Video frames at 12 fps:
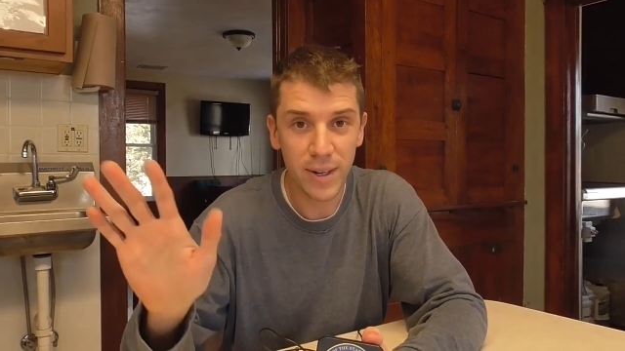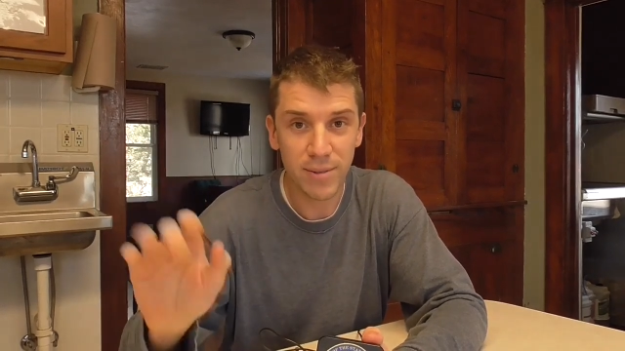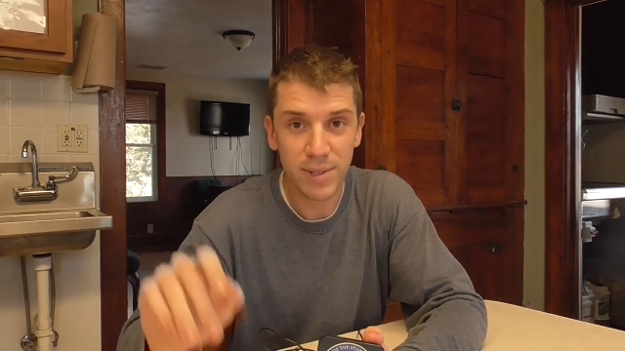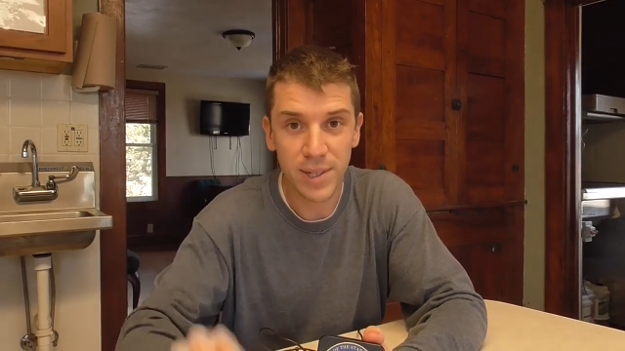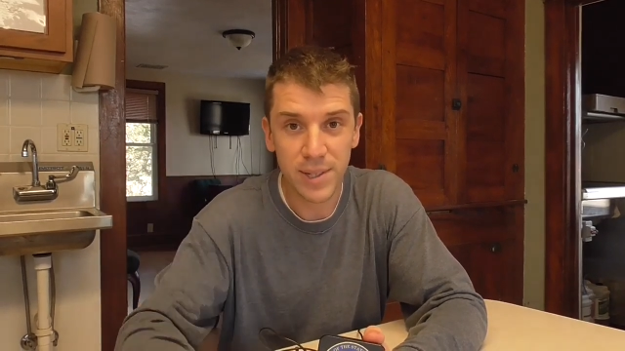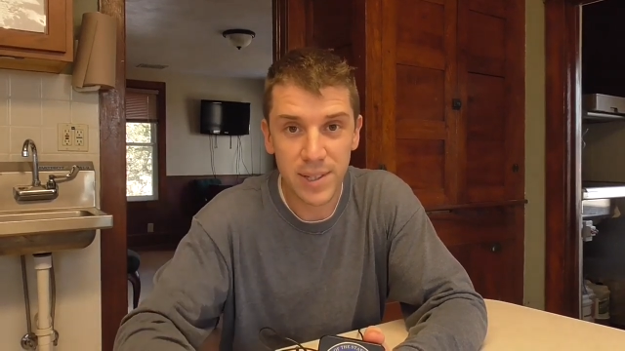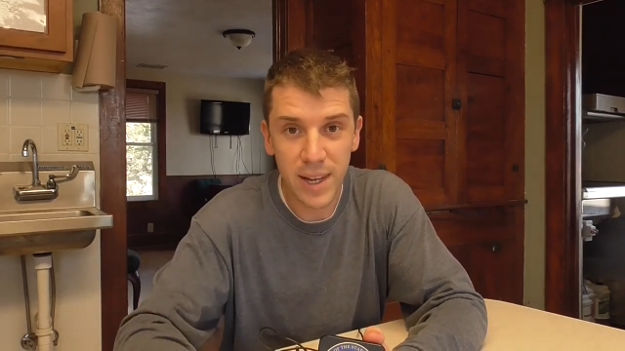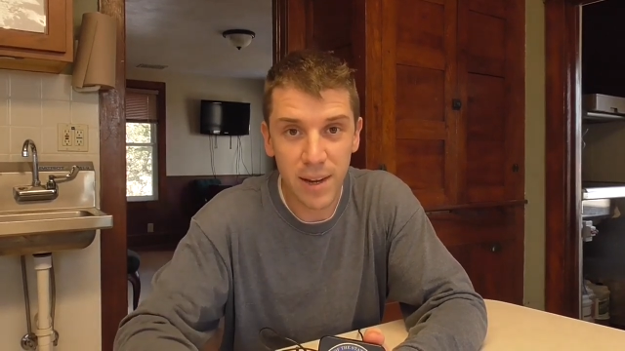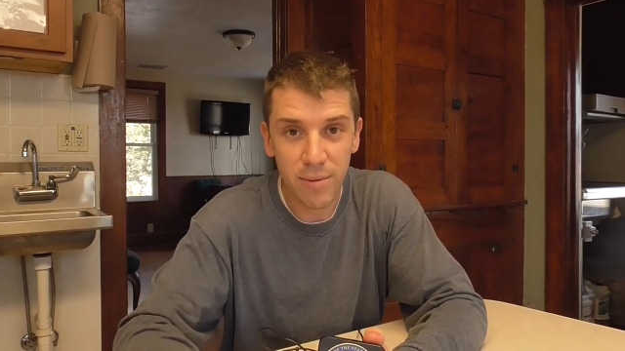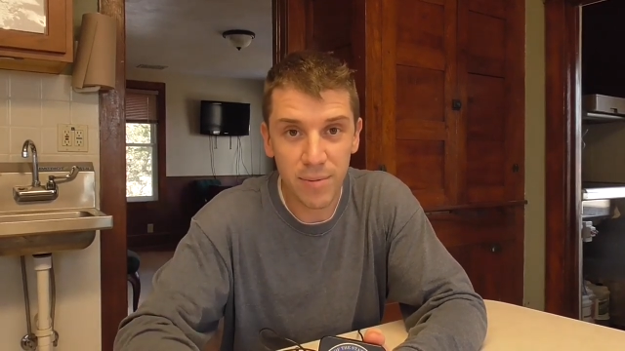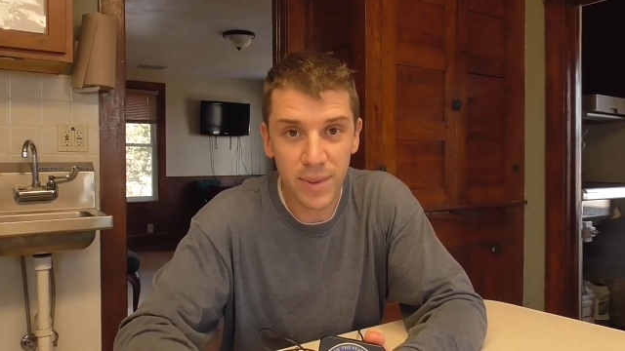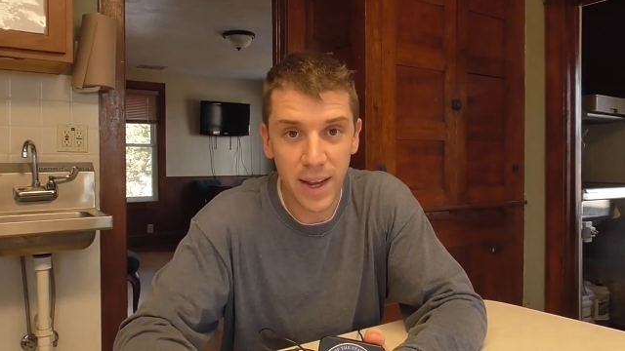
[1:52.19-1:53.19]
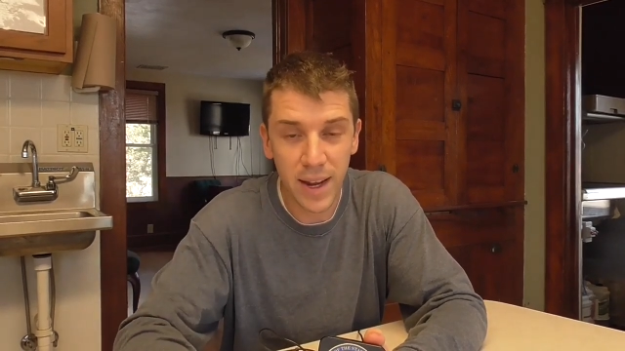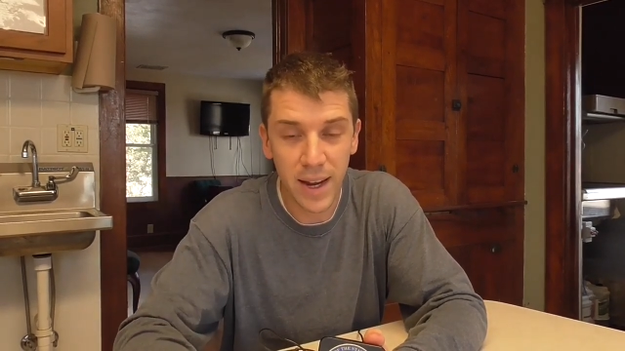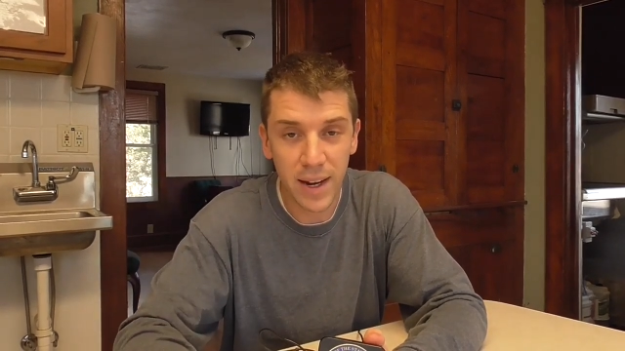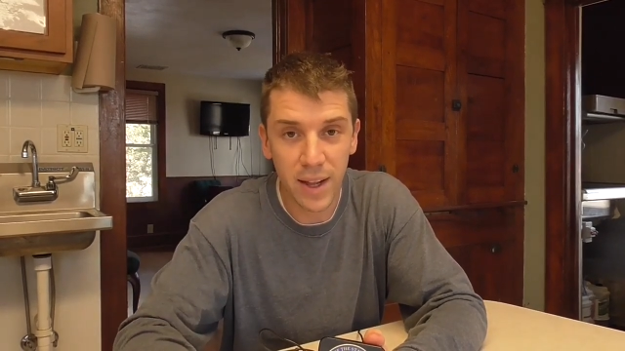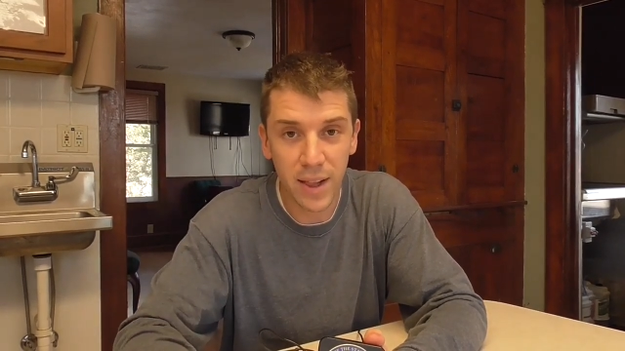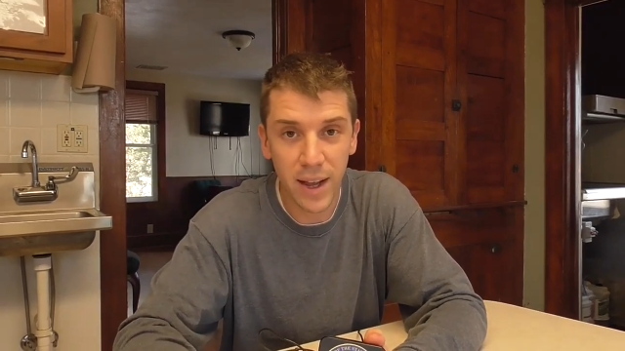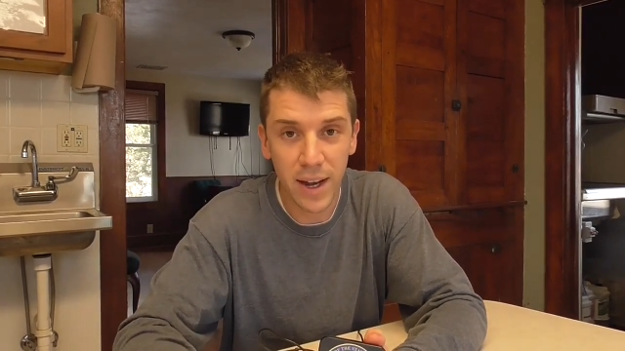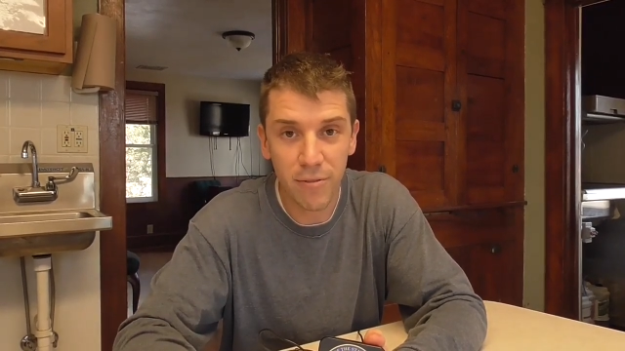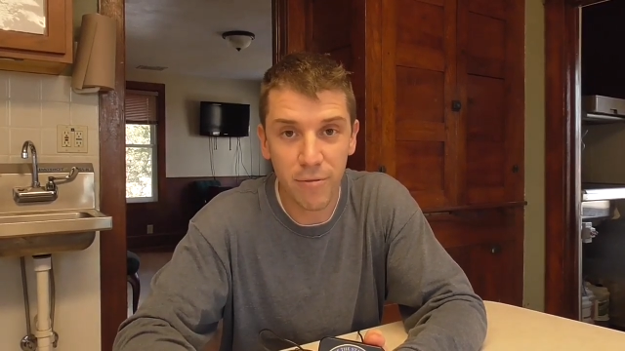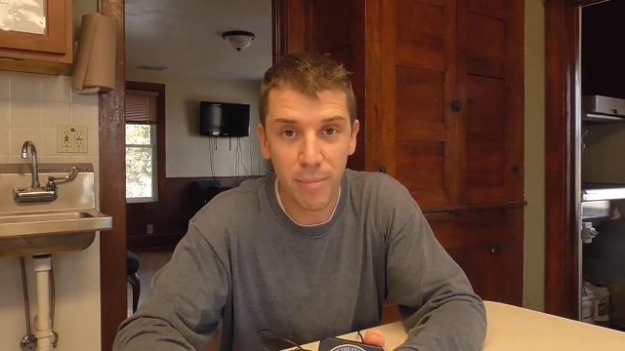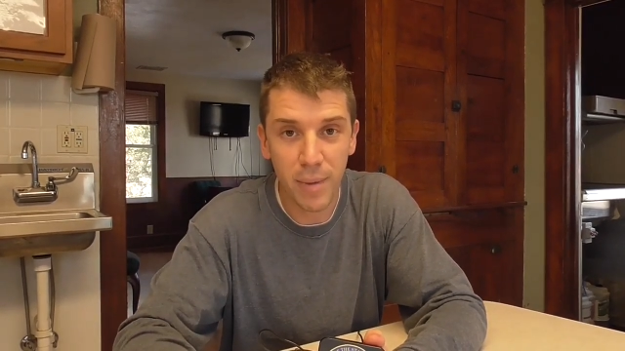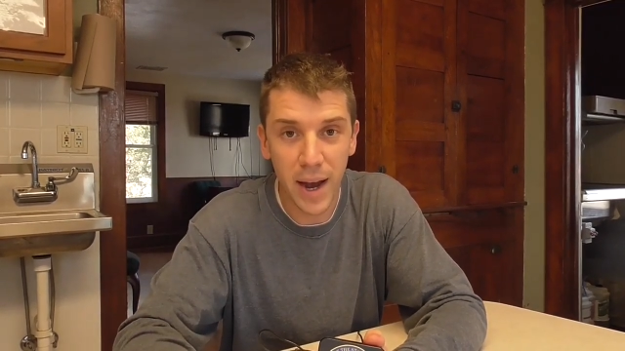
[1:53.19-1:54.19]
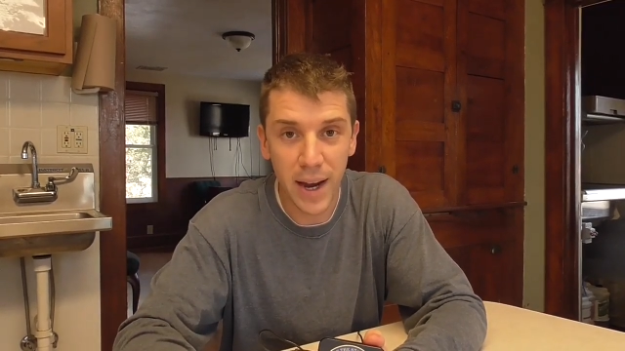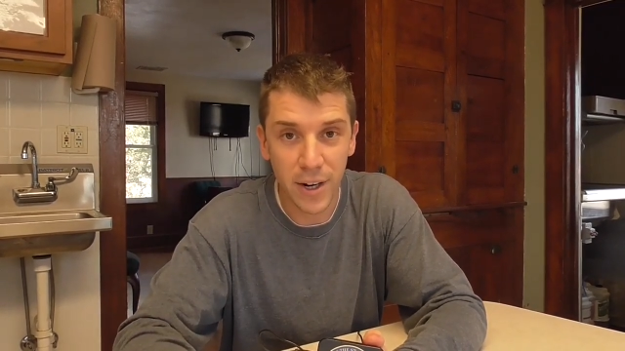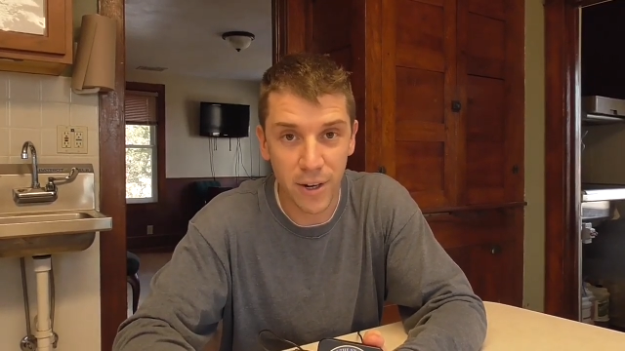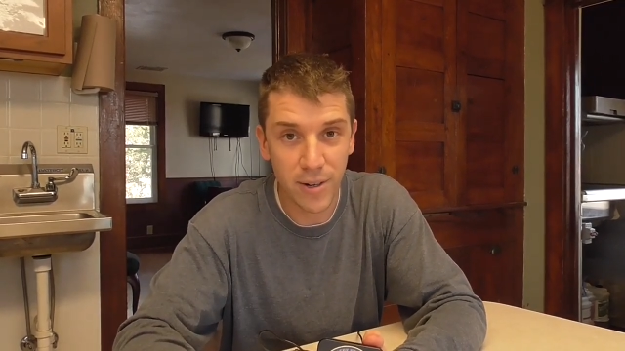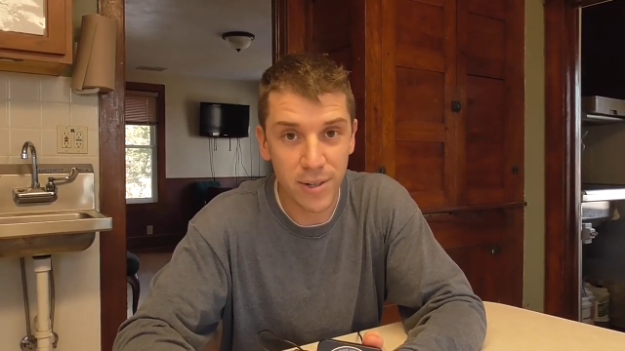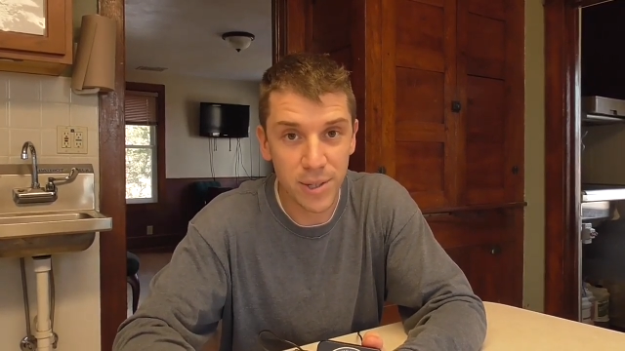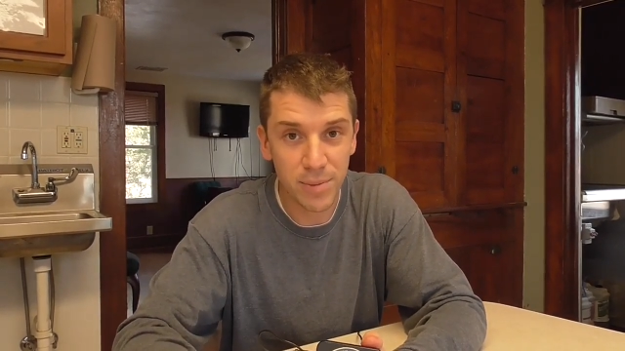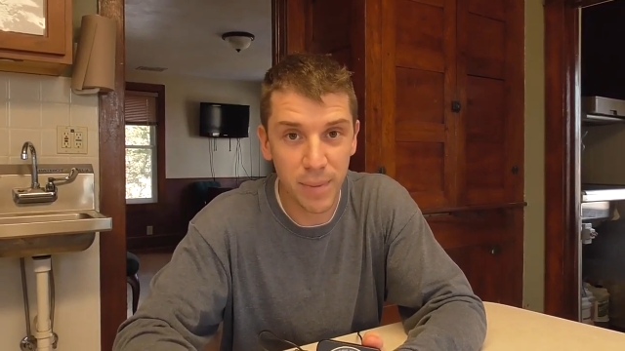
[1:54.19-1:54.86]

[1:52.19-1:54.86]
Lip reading: It was a state that had a lot of miners